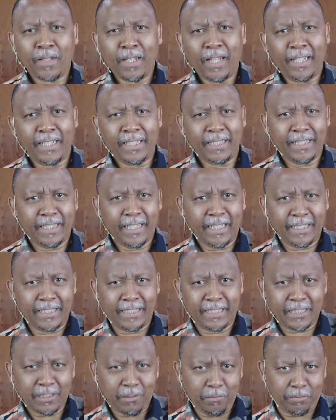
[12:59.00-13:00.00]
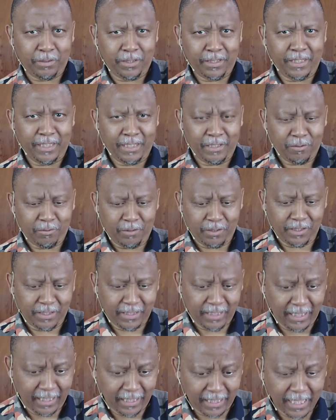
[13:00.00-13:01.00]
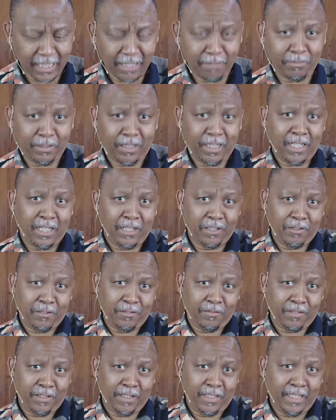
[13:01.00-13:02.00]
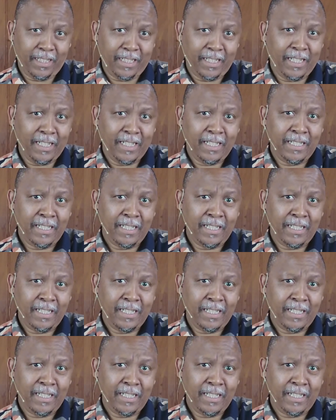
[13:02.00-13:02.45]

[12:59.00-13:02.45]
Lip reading: And their disobedience was really coming out of their